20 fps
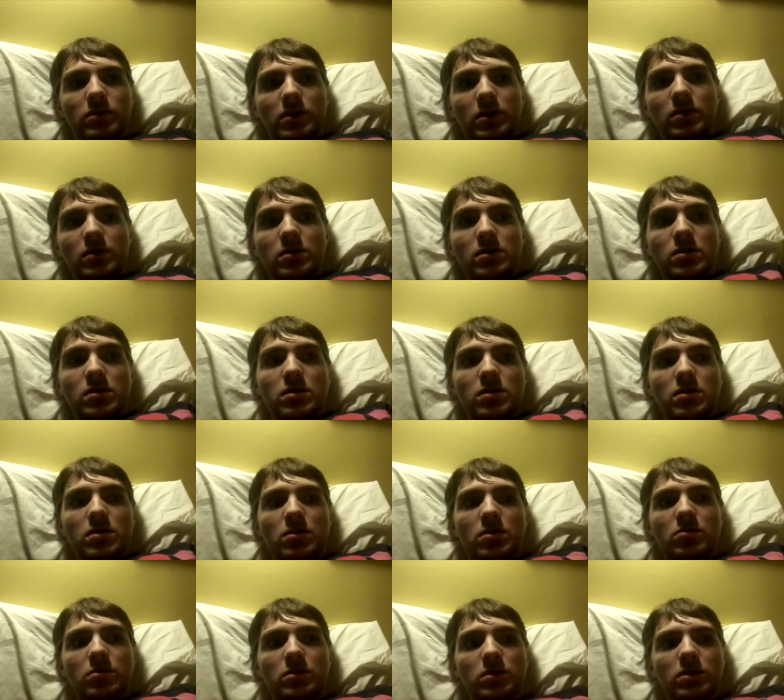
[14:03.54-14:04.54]
like,
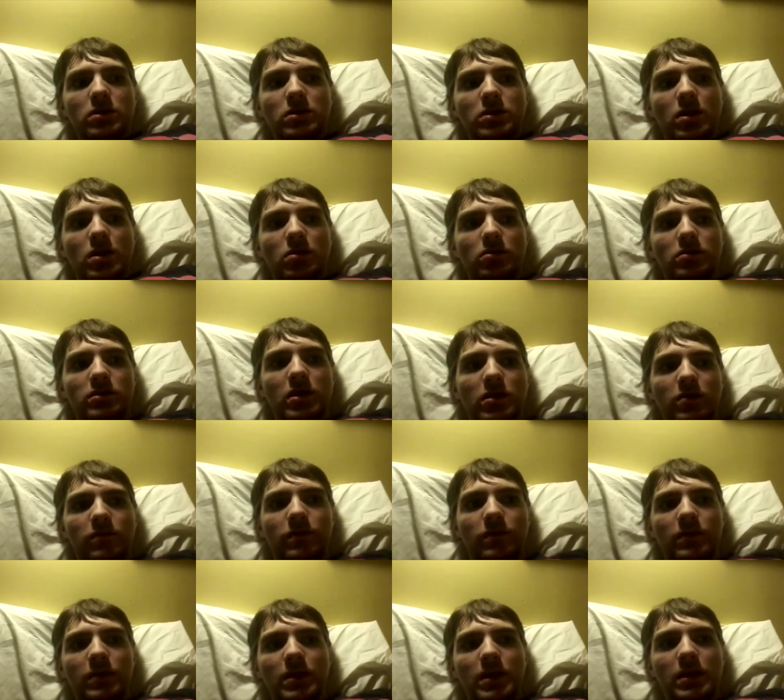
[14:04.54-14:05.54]
no, and she shot herself,
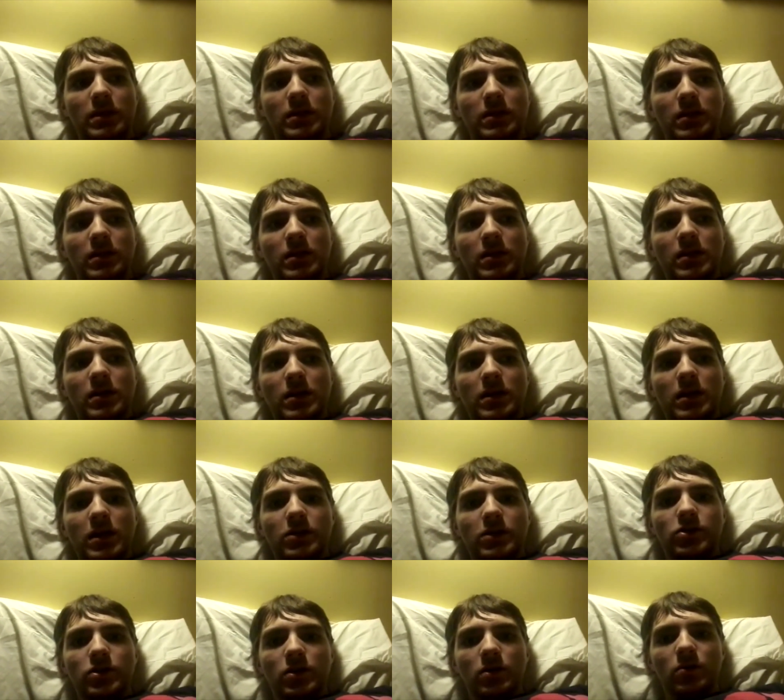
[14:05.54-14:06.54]
and then it
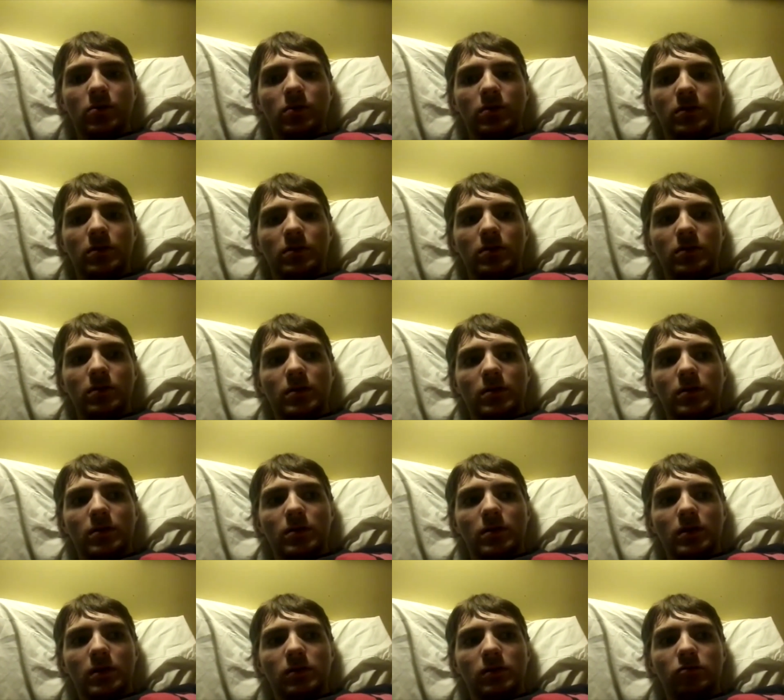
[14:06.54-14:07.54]
showed
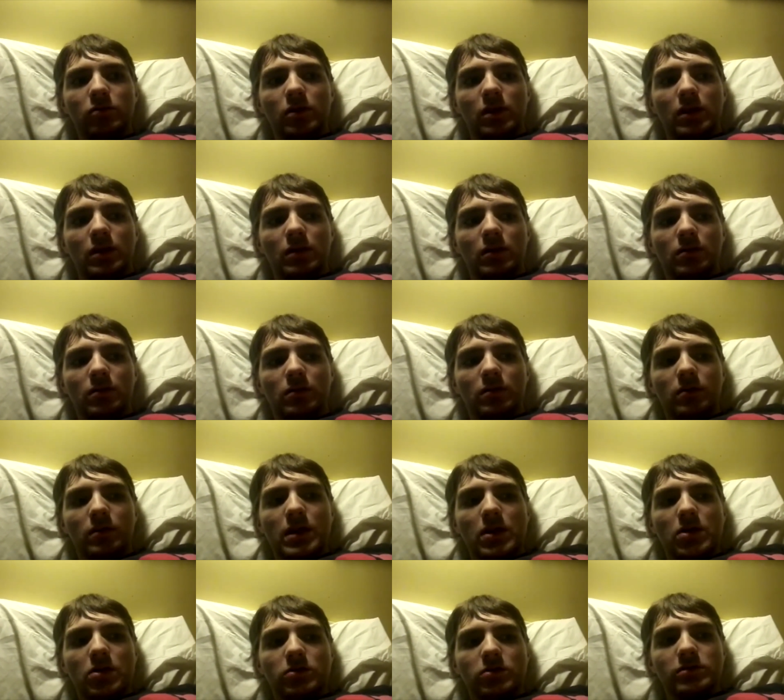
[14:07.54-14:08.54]
the three
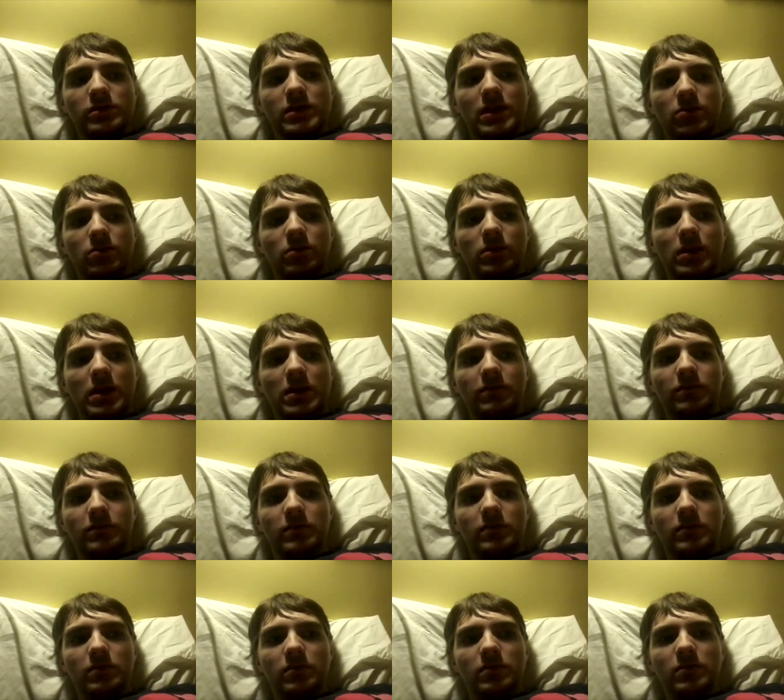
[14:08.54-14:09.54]
characters that were
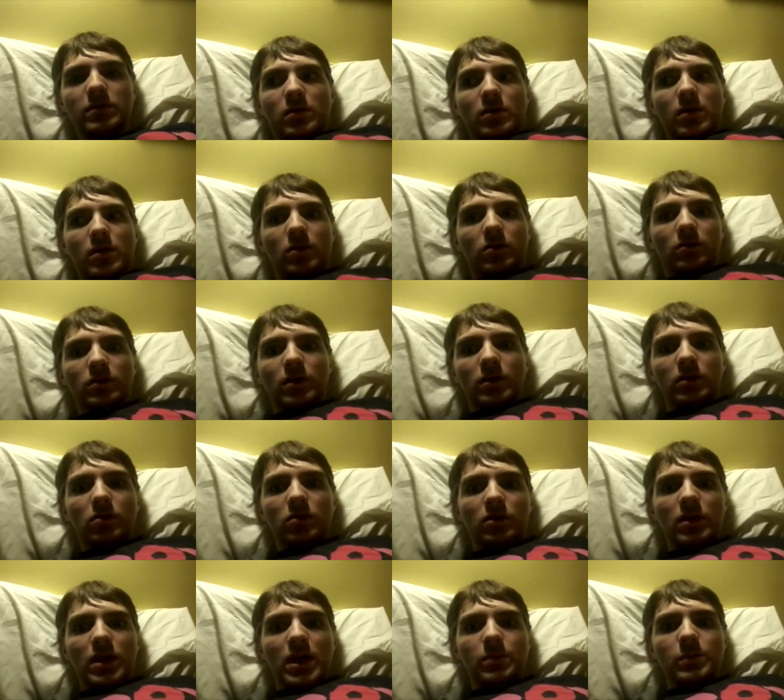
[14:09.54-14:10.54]
left huddled under
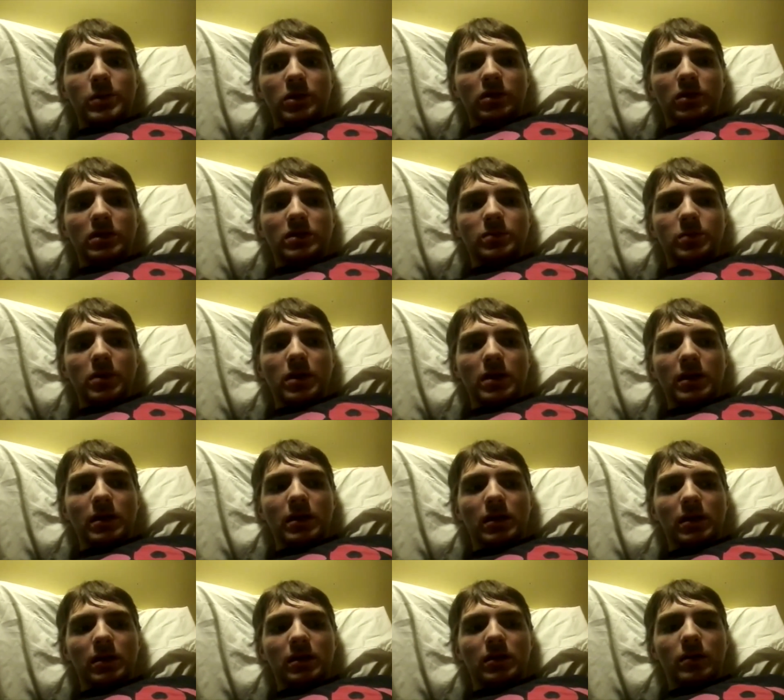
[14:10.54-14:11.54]
an ambulance
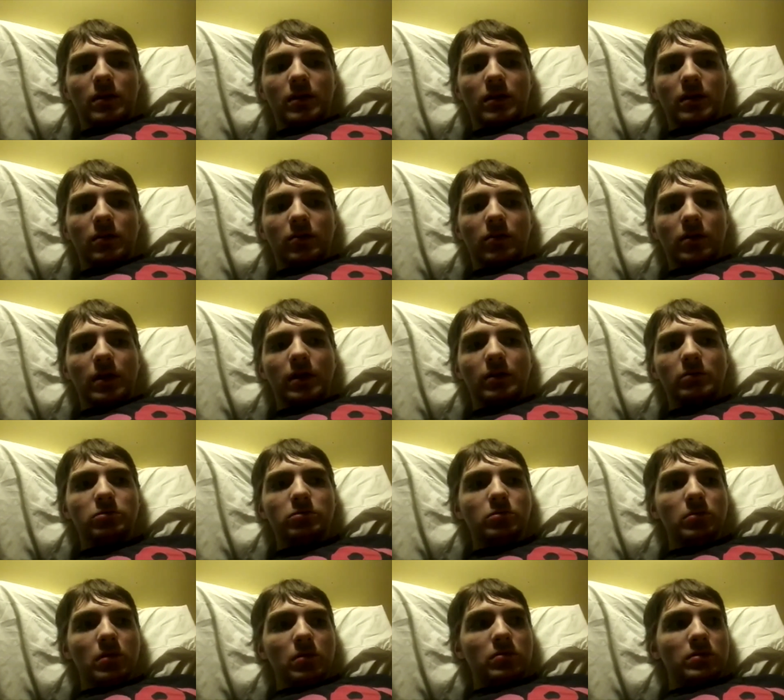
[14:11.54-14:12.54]
blanket, and they're like,
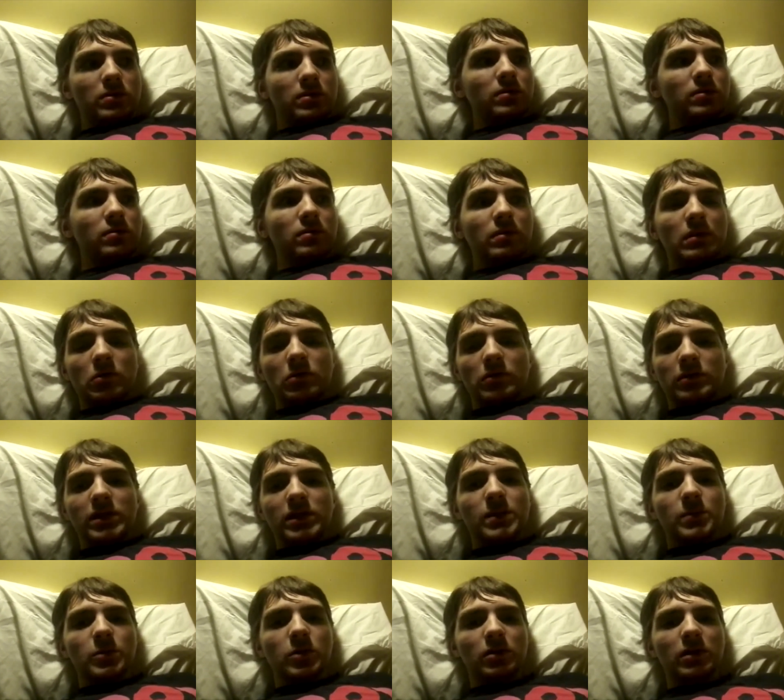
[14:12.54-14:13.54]
whew, that was
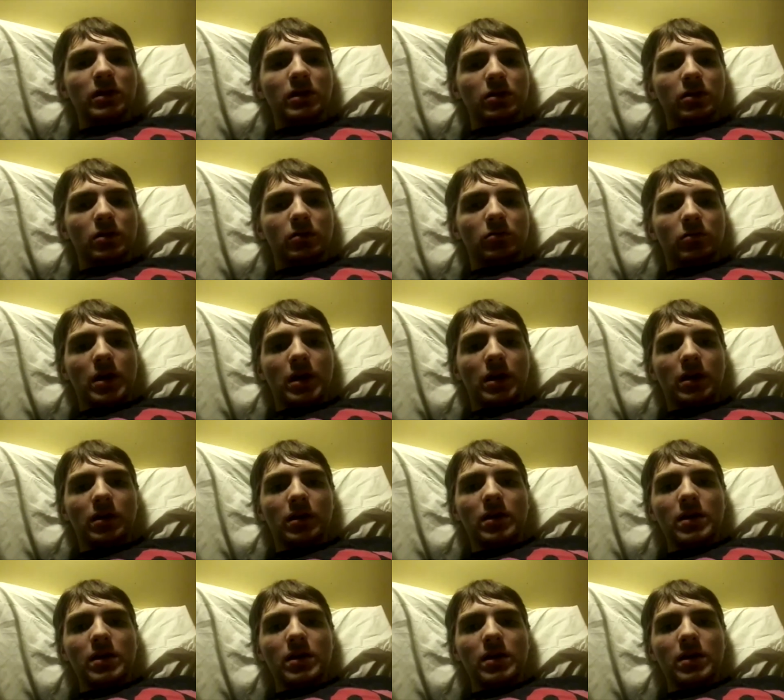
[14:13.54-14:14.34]
some ordeal, right?